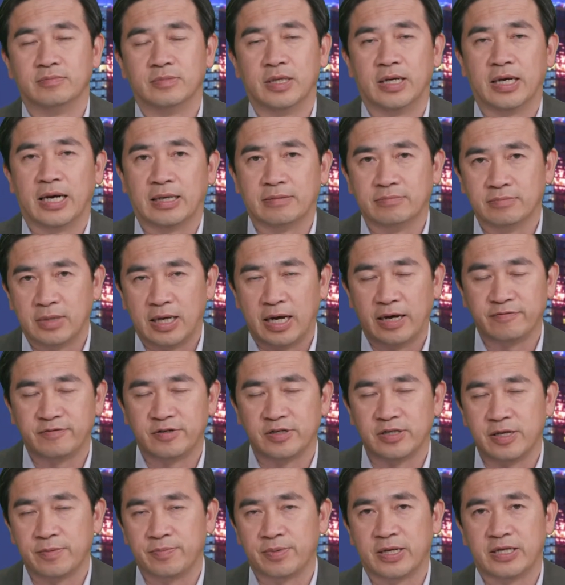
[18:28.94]

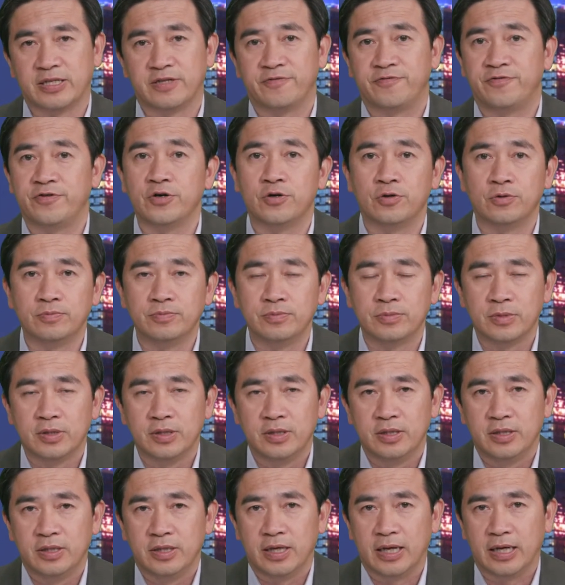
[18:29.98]
after they played the film,
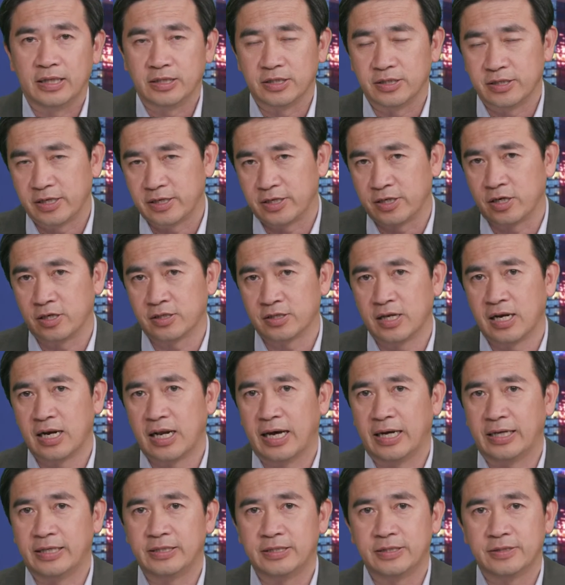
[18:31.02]
and then they turn on the
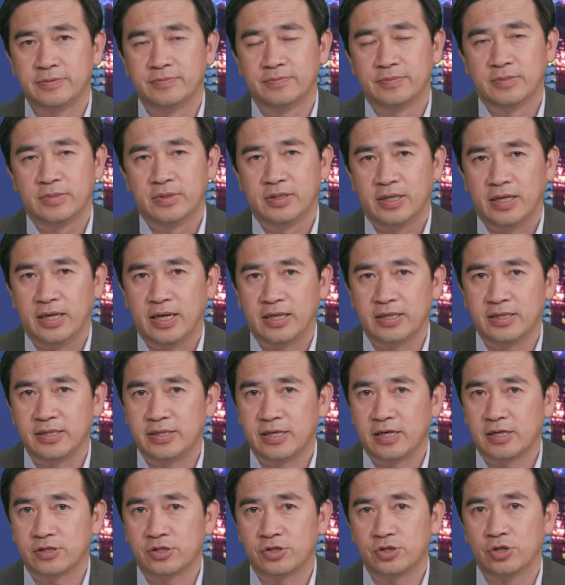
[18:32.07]
light, and then
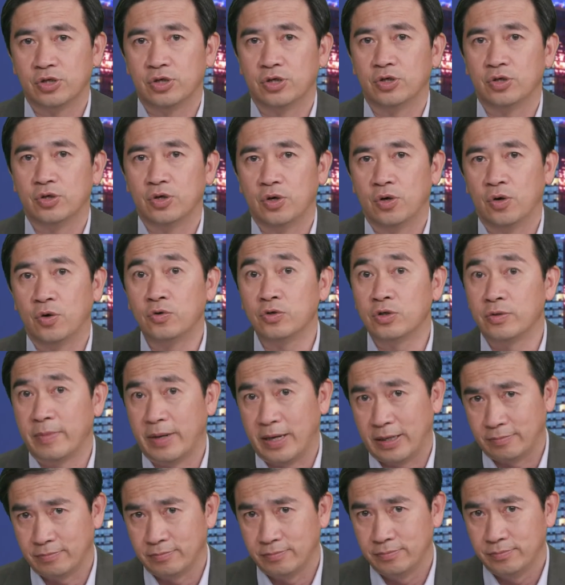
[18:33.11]
there's an old
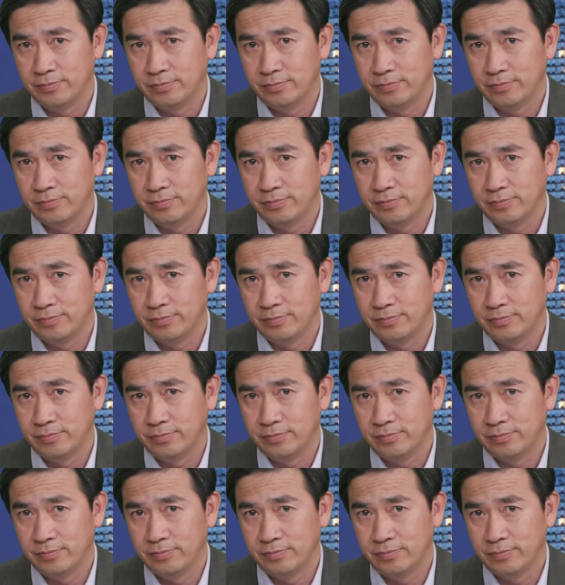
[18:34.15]
man